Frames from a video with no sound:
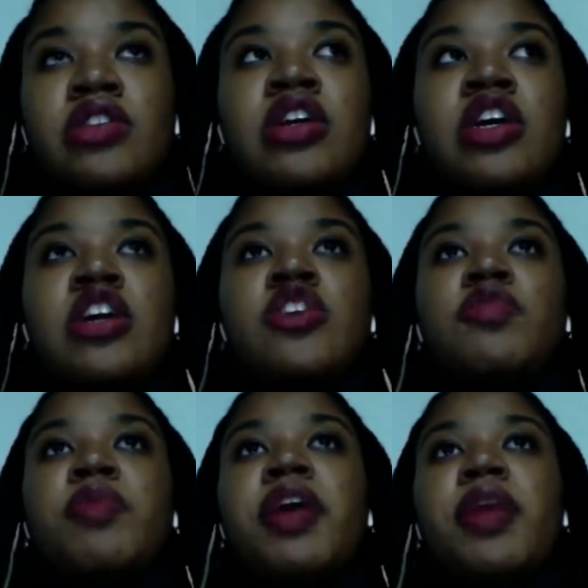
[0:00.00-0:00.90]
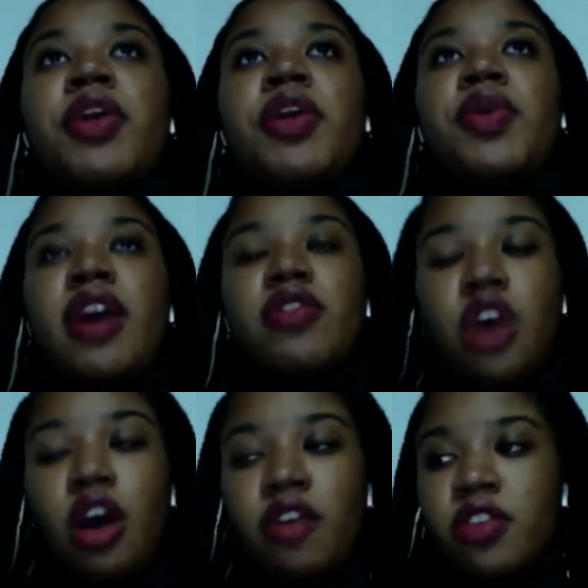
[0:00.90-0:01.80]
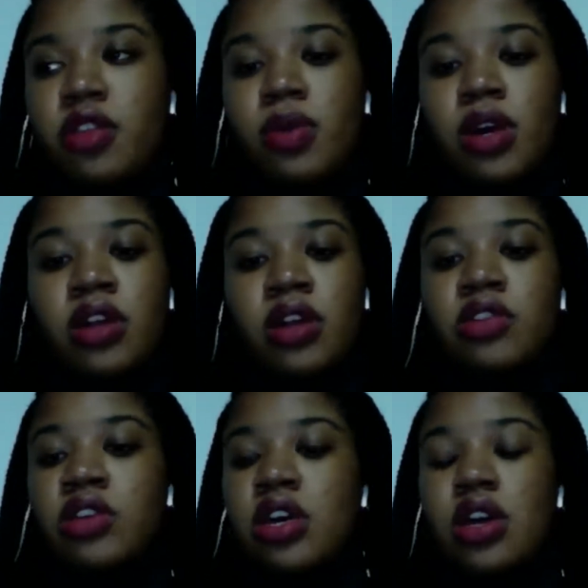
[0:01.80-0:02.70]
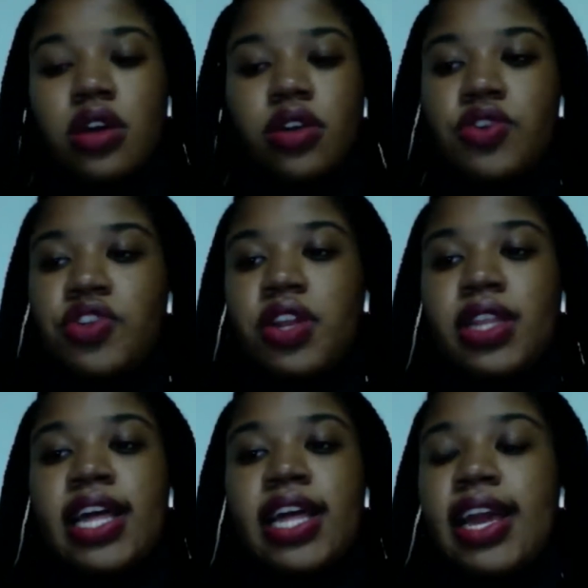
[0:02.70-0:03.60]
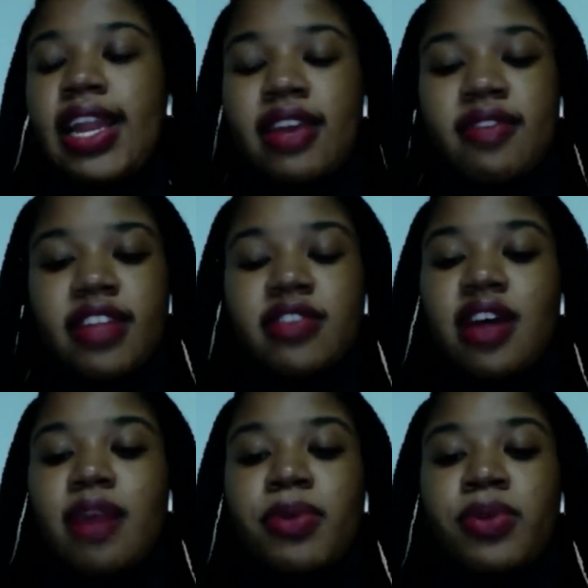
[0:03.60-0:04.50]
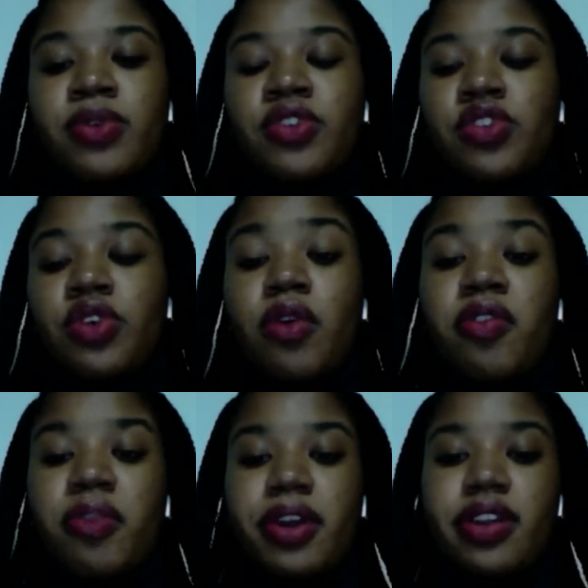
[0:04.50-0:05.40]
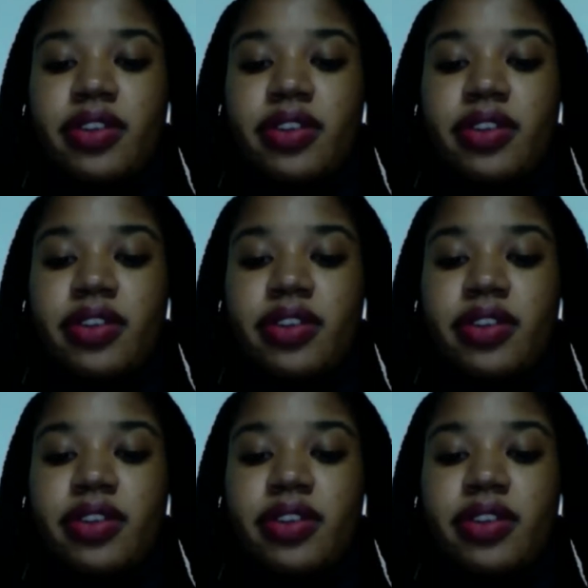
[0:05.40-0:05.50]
and spreading what you have to offer the world. You shouldn't let any of that stop you. Just go for it.